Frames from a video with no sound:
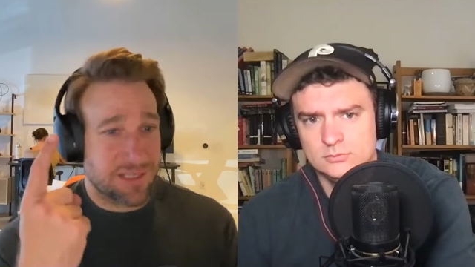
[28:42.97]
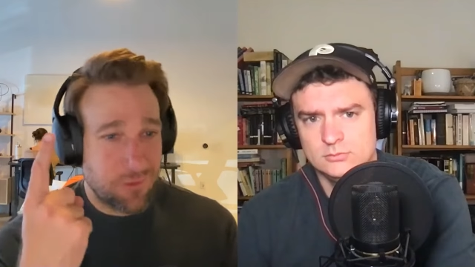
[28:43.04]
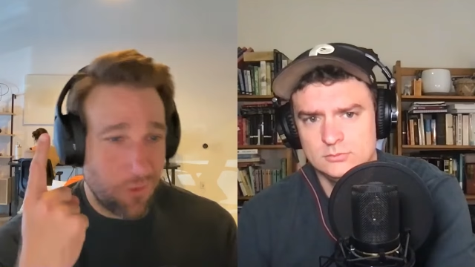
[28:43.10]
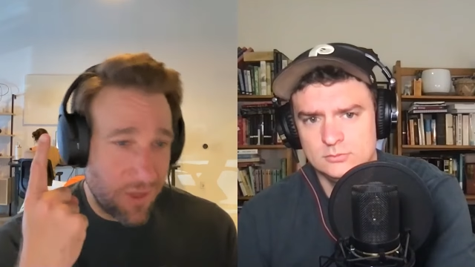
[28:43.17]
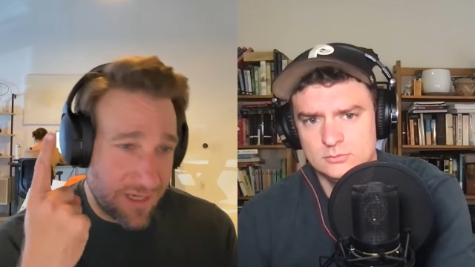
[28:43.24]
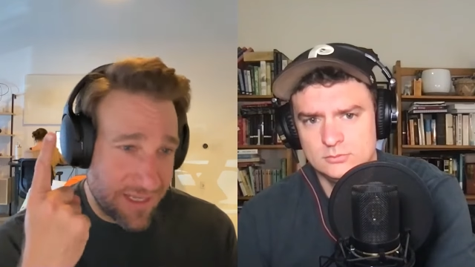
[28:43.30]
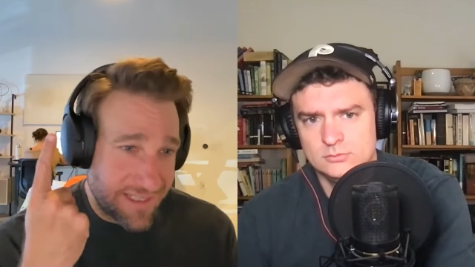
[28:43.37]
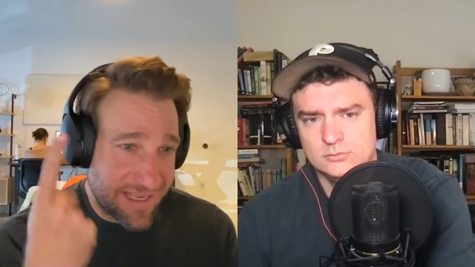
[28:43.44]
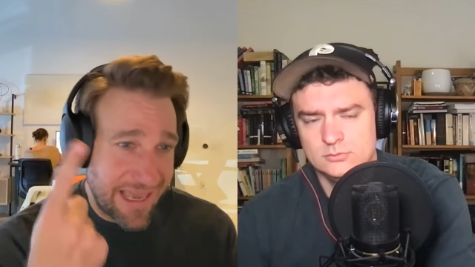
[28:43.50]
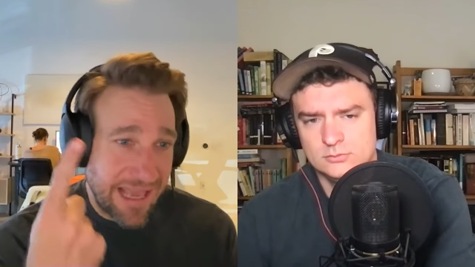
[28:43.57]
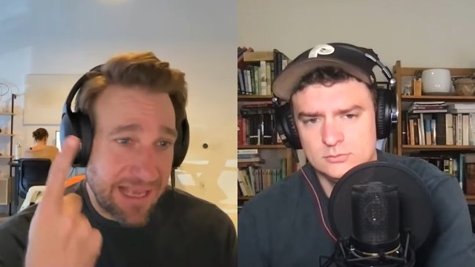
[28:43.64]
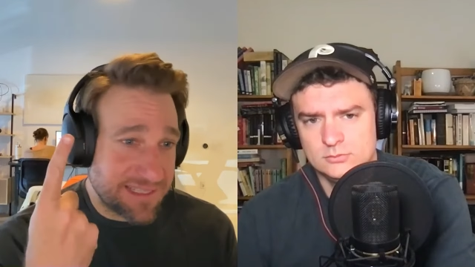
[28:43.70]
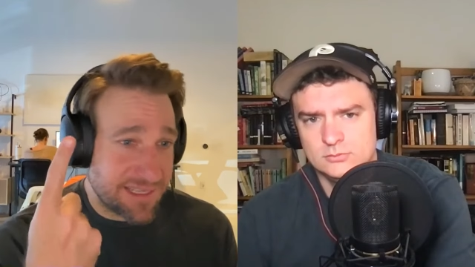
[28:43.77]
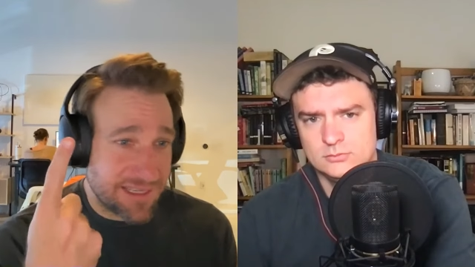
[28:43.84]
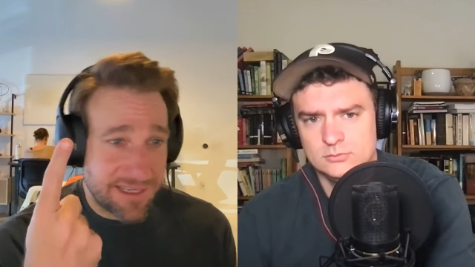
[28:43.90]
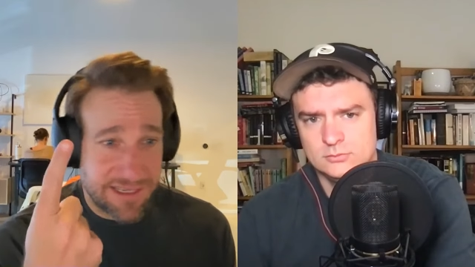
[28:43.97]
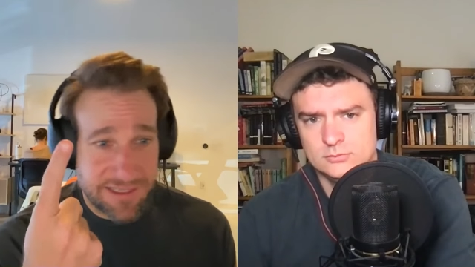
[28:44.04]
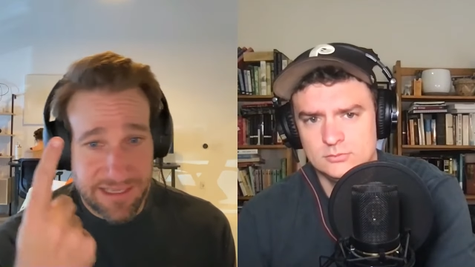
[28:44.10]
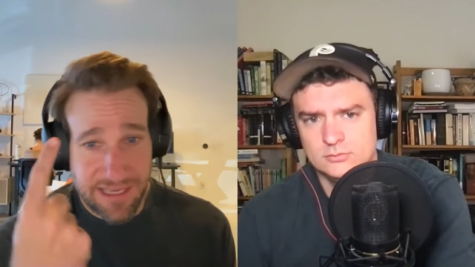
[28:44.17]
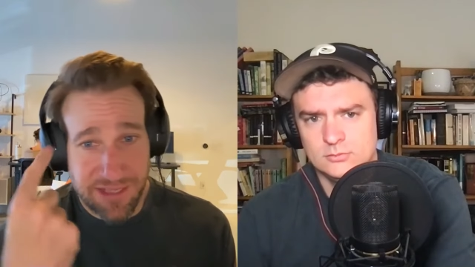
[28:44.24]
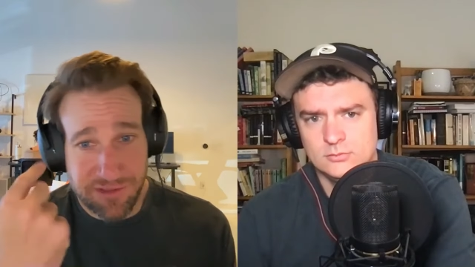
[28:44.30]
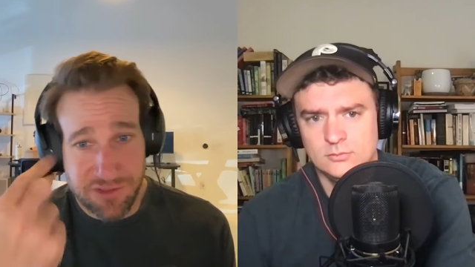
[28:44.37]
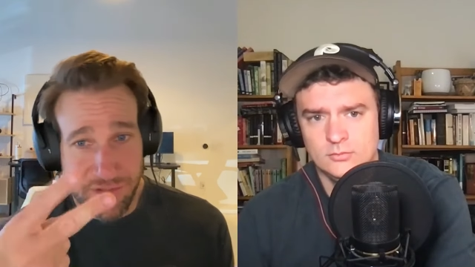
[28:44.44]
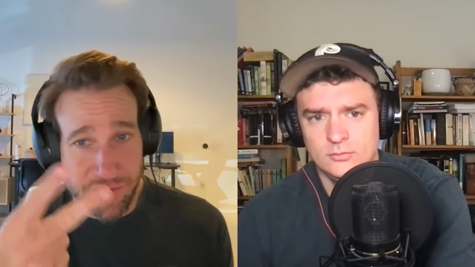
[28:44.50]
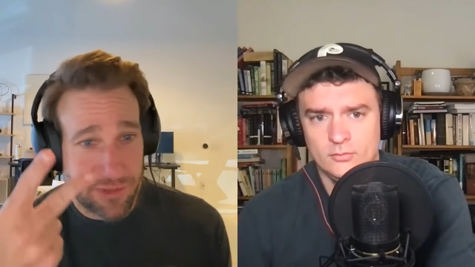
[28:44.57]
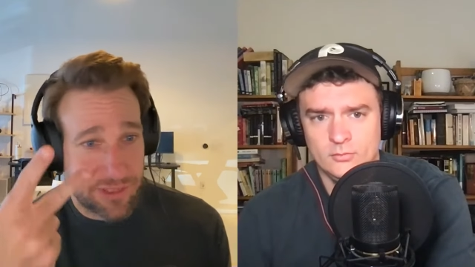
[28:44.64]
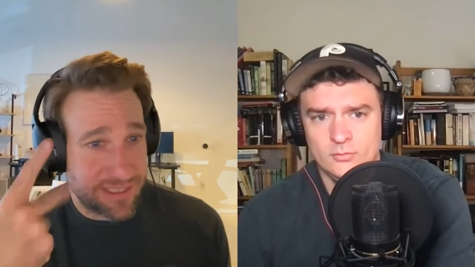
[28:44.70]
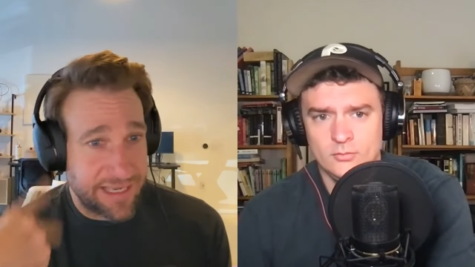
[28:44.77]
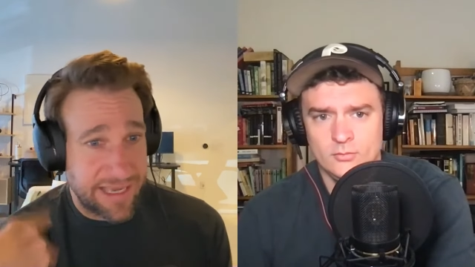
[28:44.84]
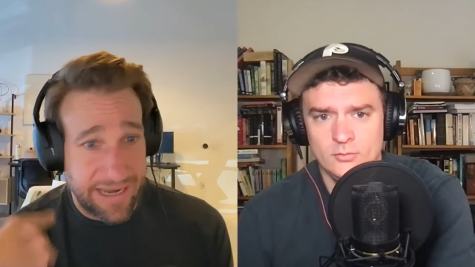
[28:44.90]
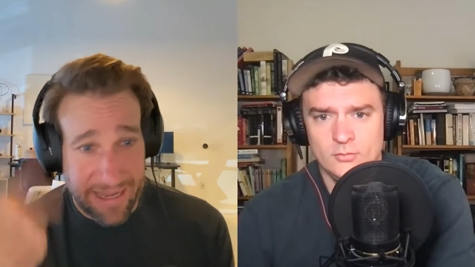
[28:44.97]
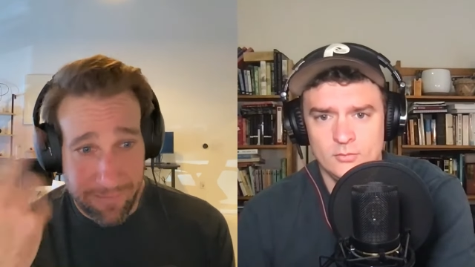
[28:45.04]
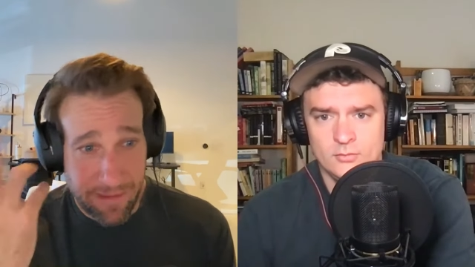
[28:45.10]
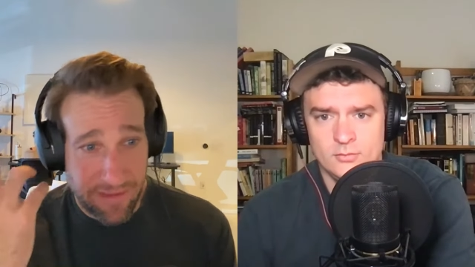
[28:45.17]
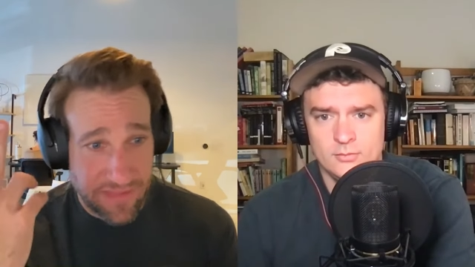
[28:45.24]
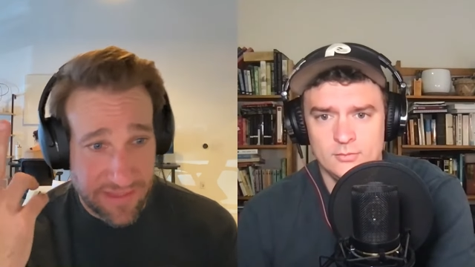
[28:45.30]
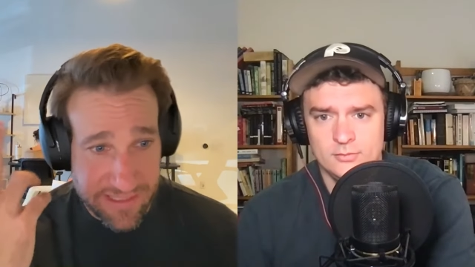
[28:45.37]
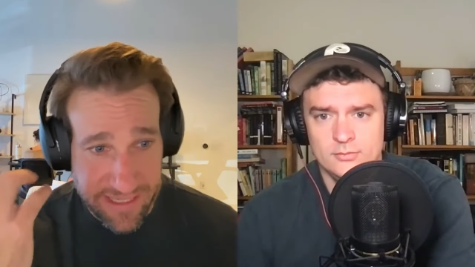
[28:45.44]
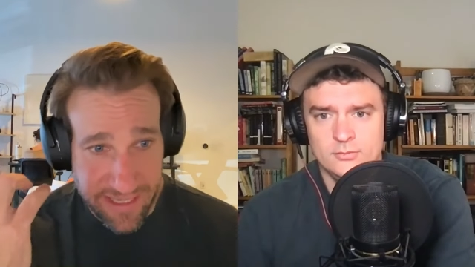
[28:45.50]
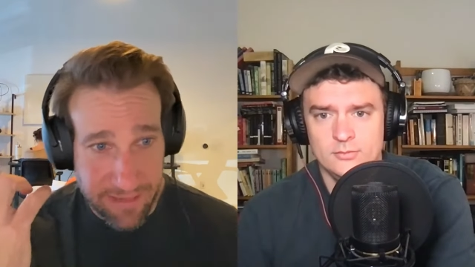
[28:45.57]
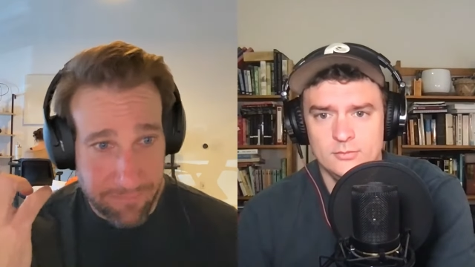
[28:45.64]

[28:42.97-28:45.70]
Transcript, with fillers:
Speaker 1: One is case studies, and two, it's can I meet the team?